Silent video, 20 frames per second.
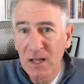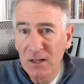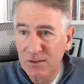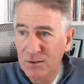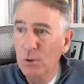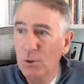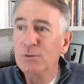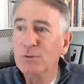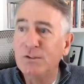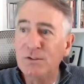
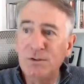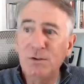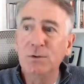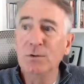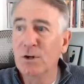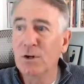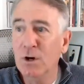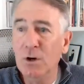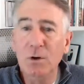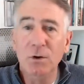Those two
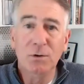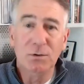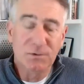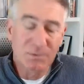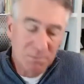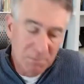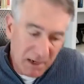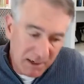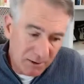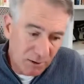codes,
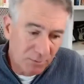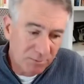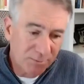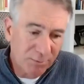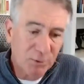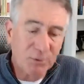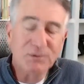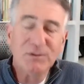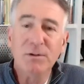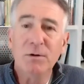my own
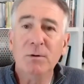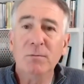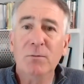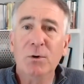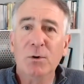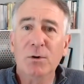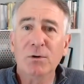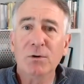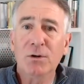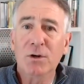personal
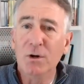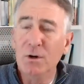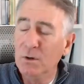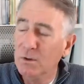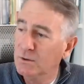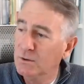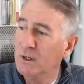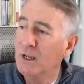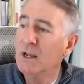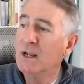moral
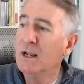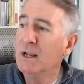code